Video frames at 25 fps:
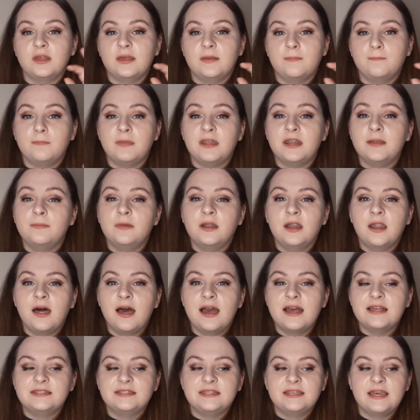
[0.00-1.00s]

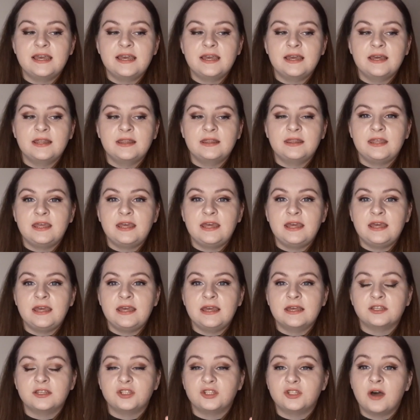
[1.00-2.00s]
minimalizing
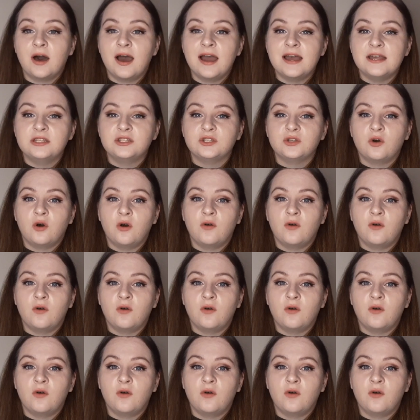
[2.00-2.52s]
the size